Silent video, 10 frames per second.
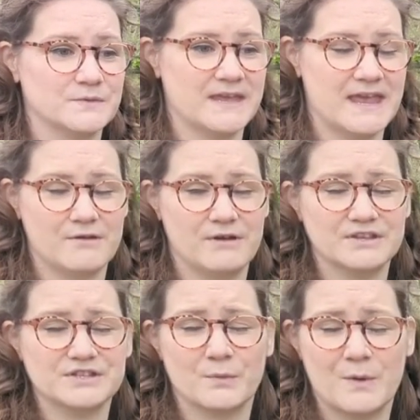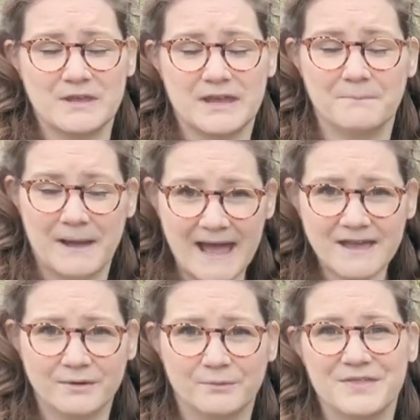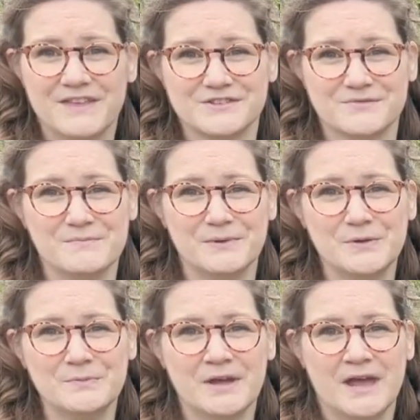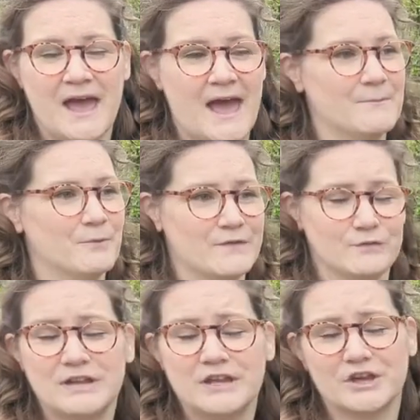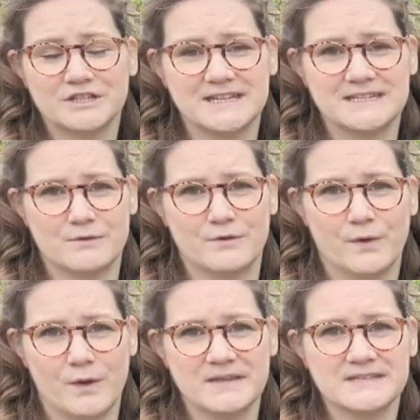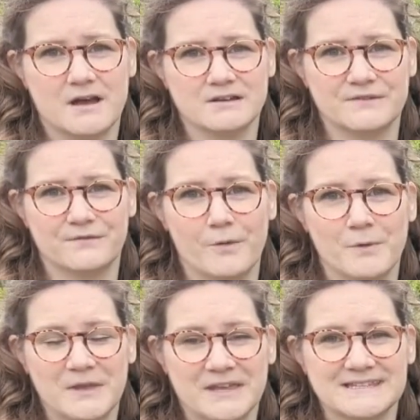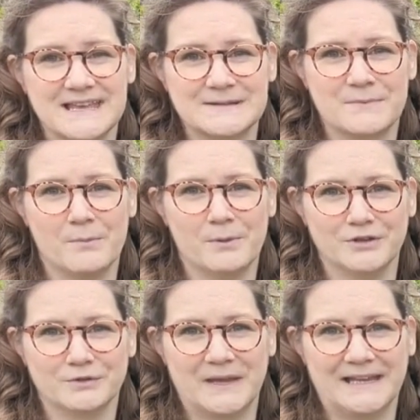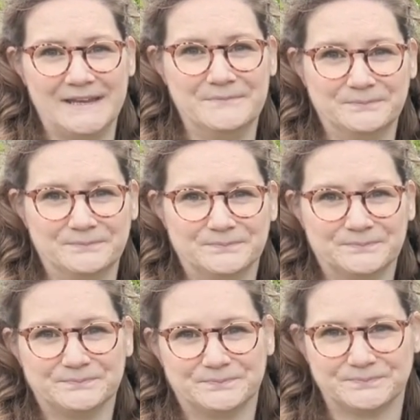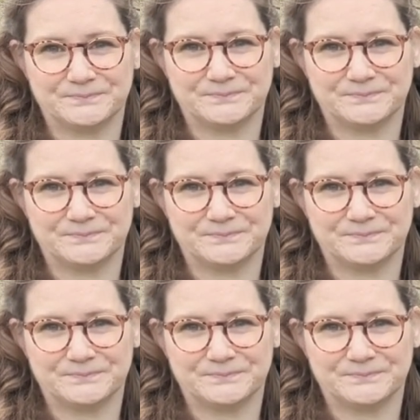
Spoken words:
the area so that when we come back, when things are in blue, we have a really good idea of where we're starting from and we can set up our plot.